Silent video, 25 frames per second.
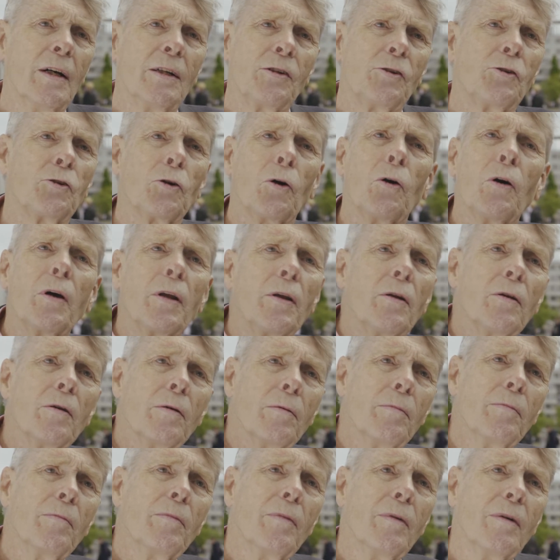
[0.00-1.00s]
join
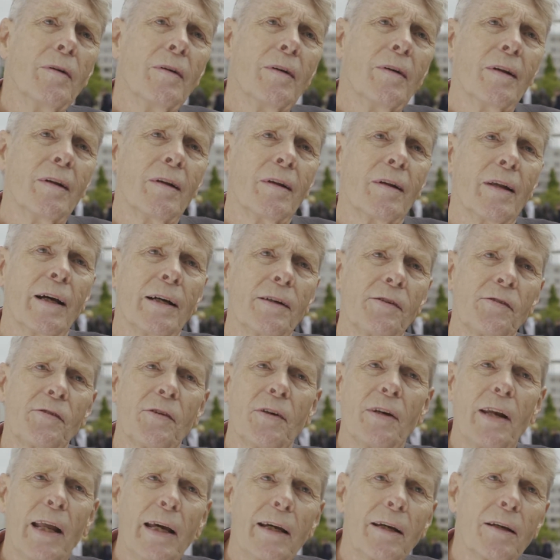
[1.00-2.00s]
them, that's
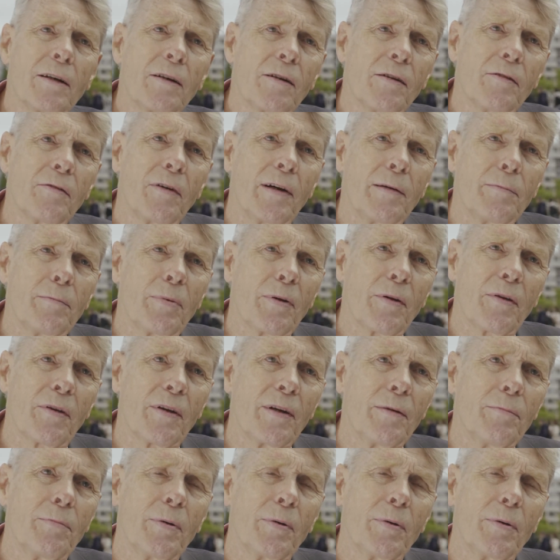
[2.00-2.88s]
a negative empathy.